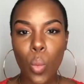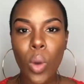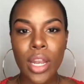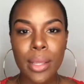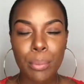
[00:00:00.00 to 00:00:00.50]

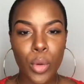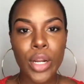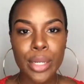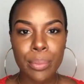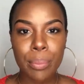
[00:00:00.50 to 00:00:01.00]
One
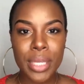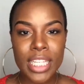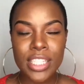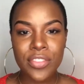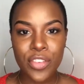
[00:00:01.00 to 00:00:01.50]
important
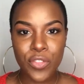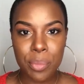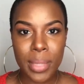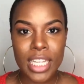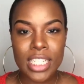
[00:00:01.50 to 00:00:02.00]
piece of
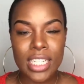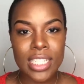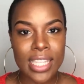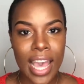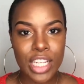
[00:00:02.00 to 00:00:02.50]
information
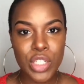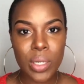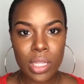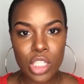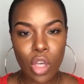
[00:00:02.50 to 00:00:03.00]
is that
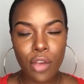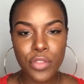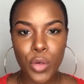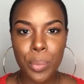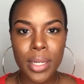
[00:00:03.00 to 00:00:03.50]
during the
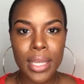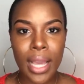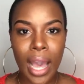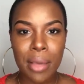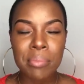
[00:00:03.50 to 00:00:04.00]
soft
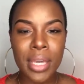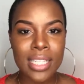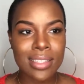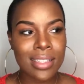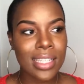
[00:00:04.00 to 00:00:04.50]
opening, I'm
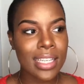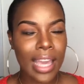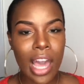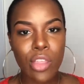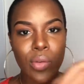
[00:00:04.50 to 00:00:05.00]
basically
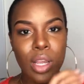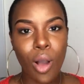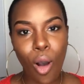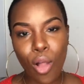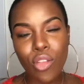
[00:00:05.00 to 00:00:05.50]
gathering
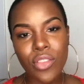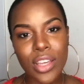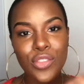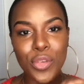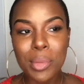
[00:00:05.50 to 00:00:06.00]
all of
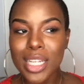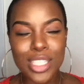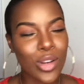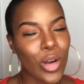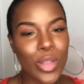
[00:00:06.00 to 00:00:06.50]
the
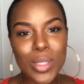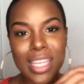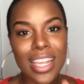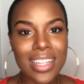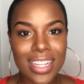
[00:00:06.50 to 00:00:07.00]
information, all those
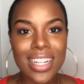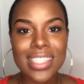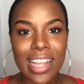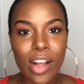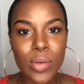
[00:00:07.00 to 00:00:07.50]

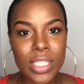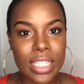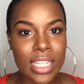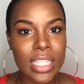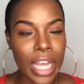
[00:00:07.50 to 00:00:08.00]
analytics that I will
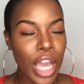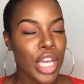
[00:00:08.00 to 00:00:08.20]
need